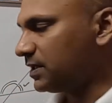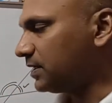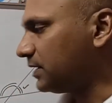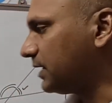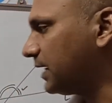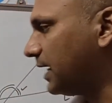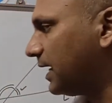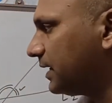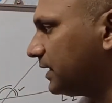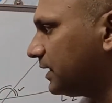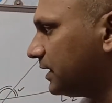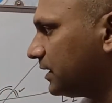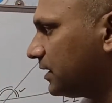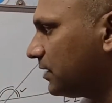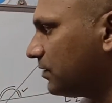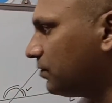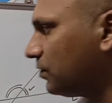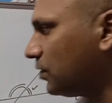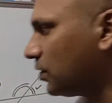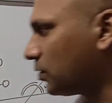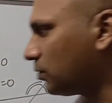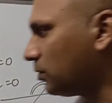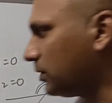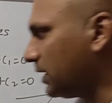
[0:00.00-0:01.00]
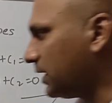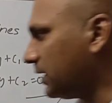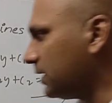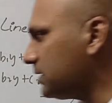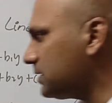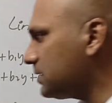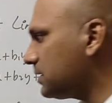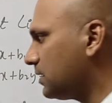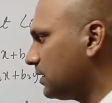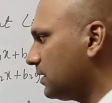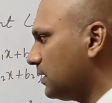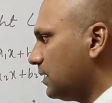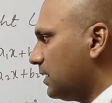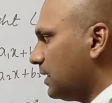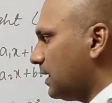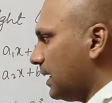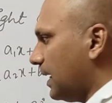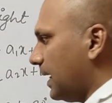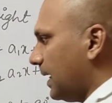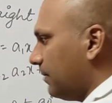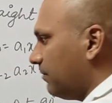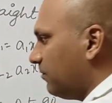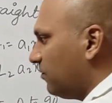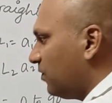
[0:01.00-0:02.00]
Tan theta formula is
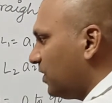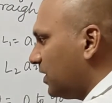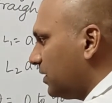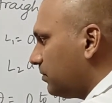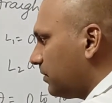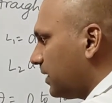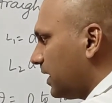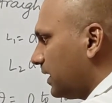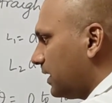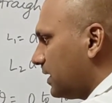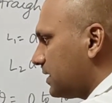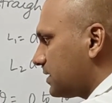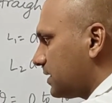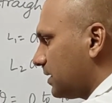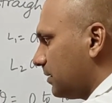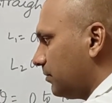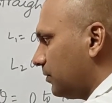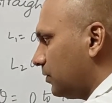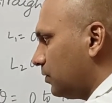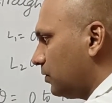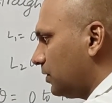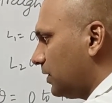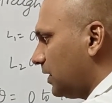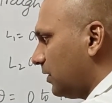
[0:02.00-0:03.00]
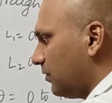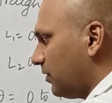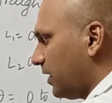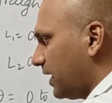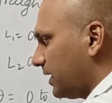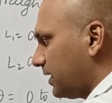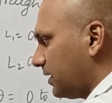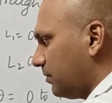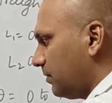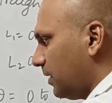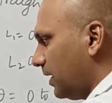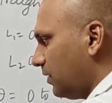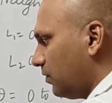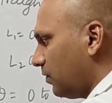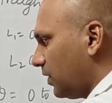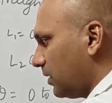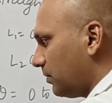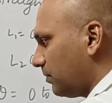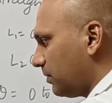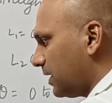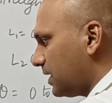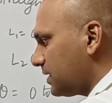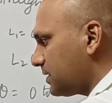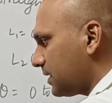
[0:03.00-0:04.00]
m1 minus m2 divided by
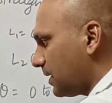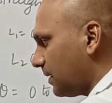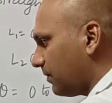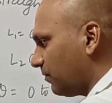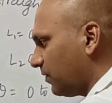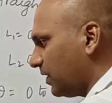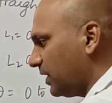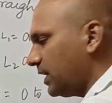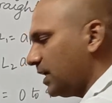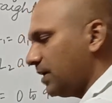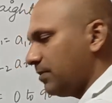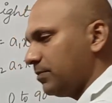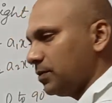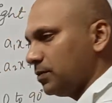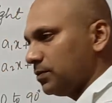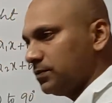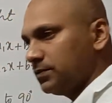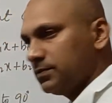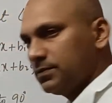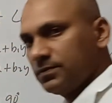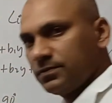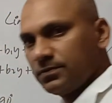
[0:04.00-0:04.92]
1 plus m1 m2.